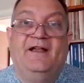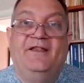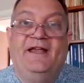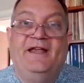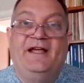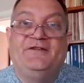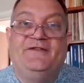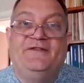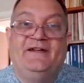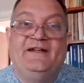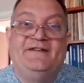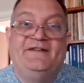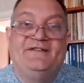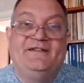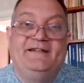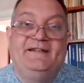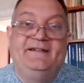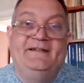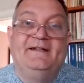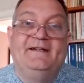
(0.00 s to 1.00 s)
Thanks for
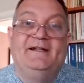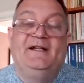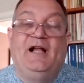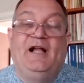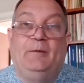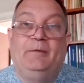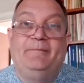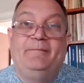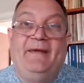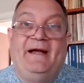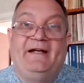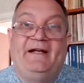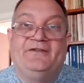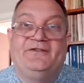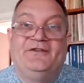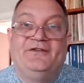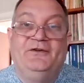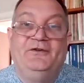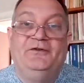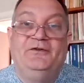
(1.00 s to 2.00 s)
listening. I'll be back
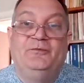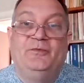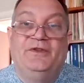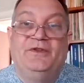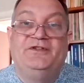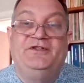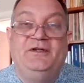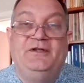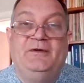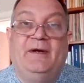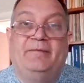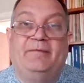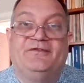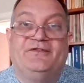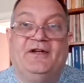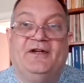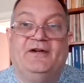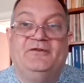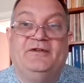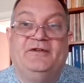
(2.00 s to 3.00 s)
soon with a new
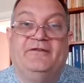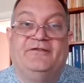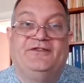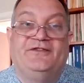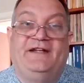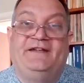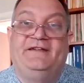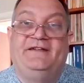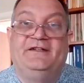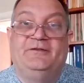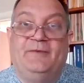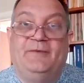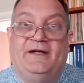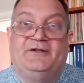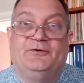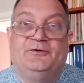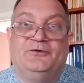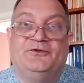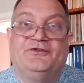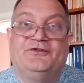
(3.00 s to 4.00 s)
episode of Setting the
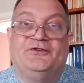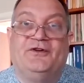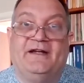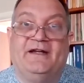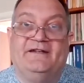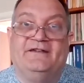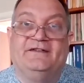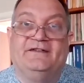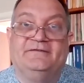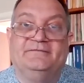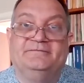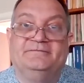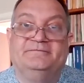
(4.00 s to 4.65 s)
Record Straight.